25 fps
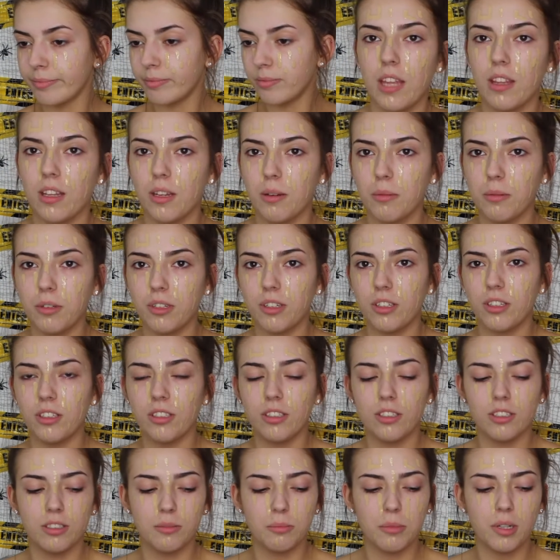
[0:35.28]
And then I'm going to
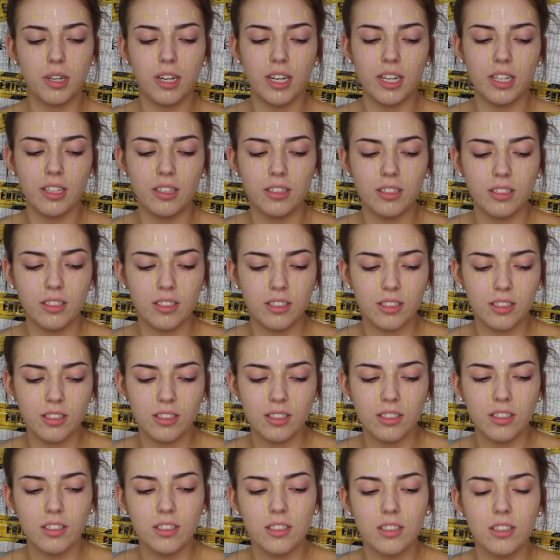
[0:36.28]
use my
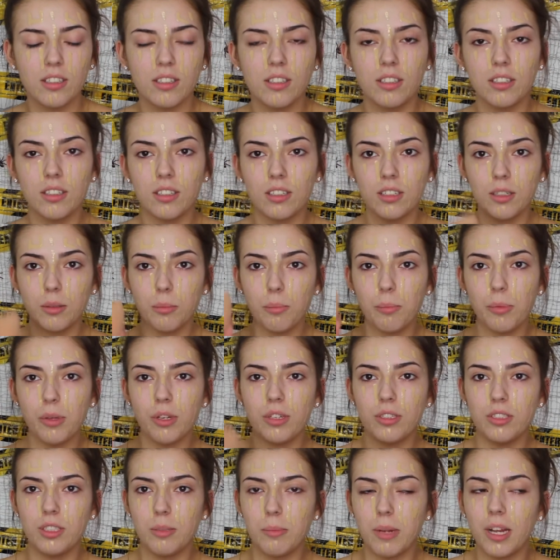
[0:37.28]

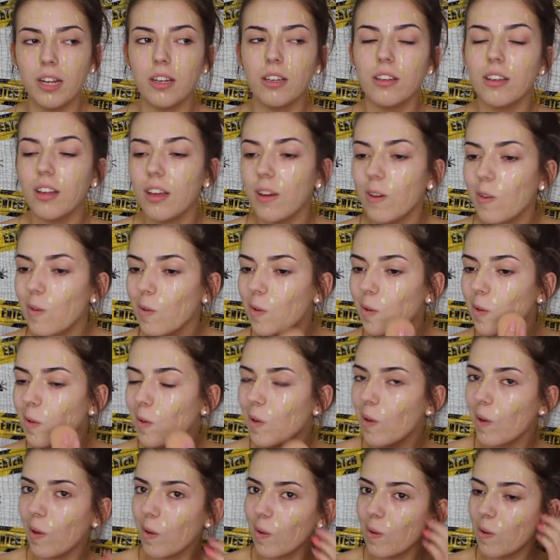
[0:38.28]
beauty blender and I'm
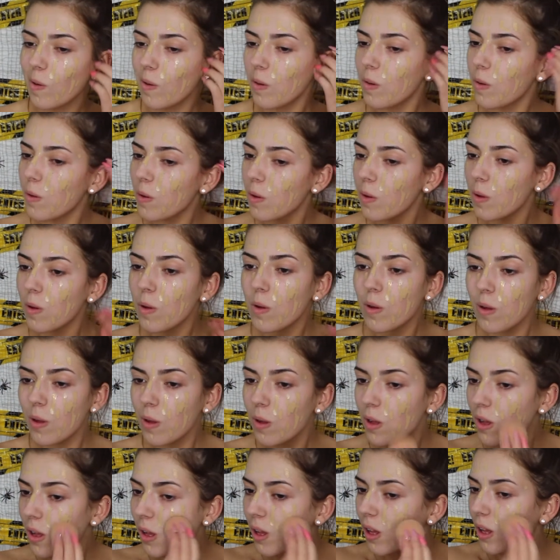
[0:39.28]
going to
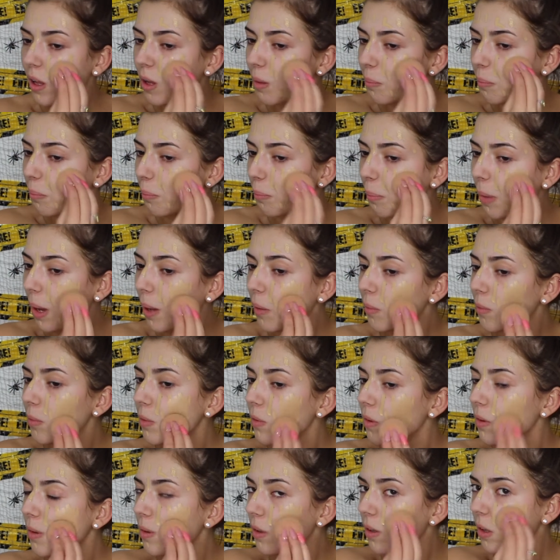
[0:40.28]

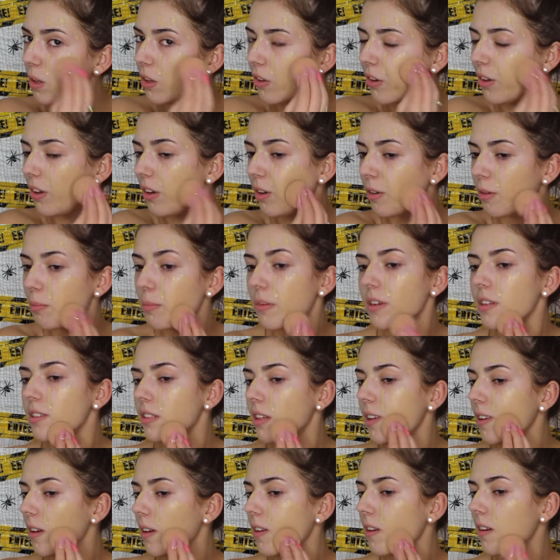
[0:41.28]
bounce into my
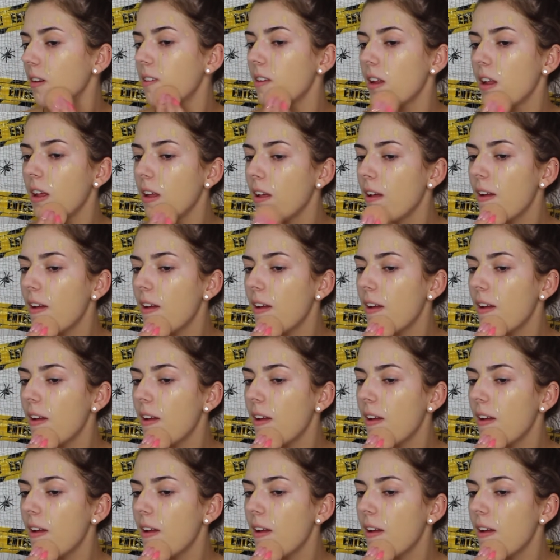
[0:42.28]
skin.